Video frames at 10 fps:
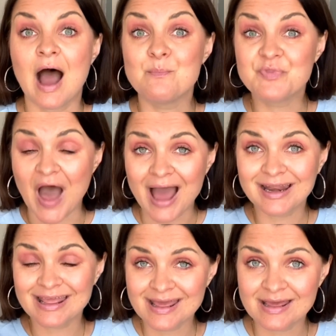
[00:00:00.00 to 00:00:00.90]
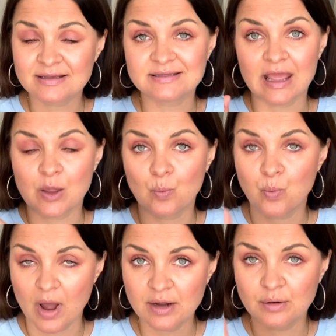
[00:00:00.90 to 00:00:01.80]
that is a
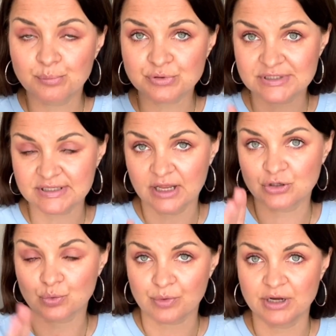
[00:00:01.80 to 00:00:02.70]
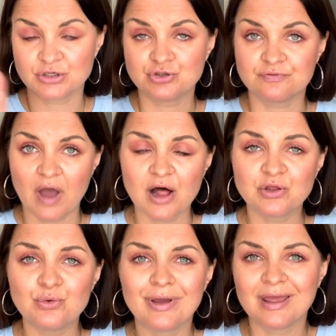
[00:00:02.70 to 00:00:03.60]
1% rent to
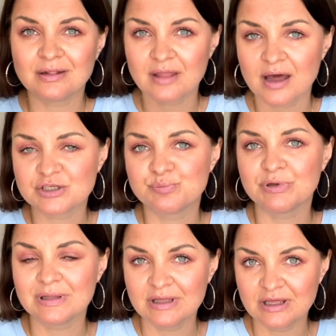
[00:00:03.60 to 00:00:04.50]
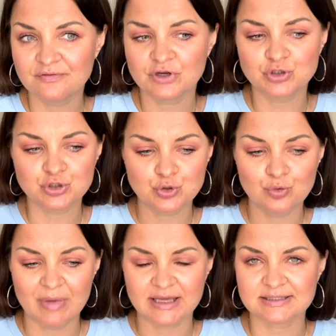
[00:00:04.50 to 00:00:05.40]
value, and that is believed to
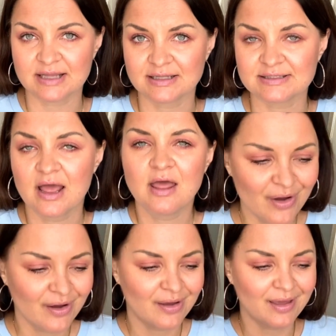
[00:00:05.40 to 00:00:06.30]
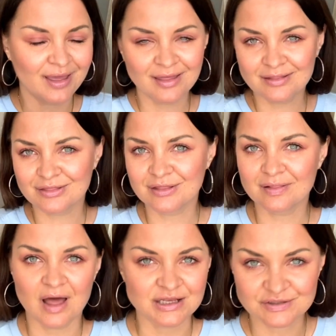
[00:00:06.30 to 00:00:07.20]
make sense. In the
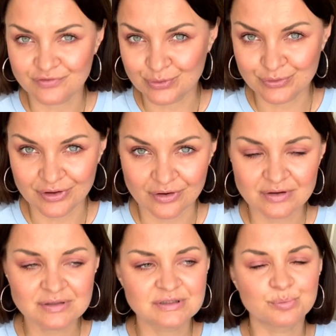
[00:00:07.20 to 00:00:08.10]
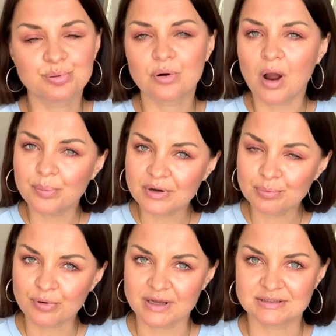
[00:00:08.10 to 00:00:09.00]
last few years, the property
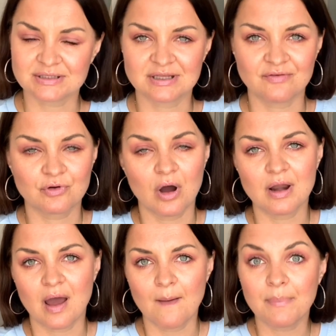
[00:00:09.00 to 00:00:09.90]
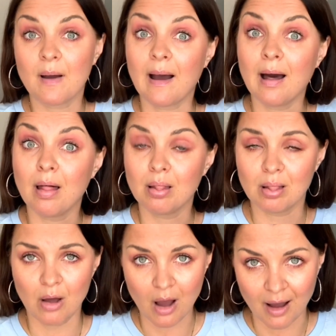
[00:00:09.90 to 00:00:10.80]
prices have gone up a
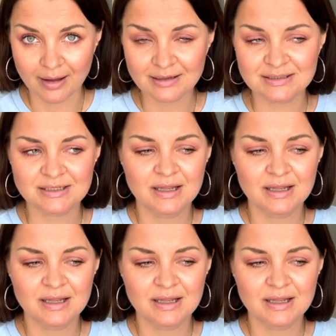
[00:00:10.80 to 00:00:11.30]
lot,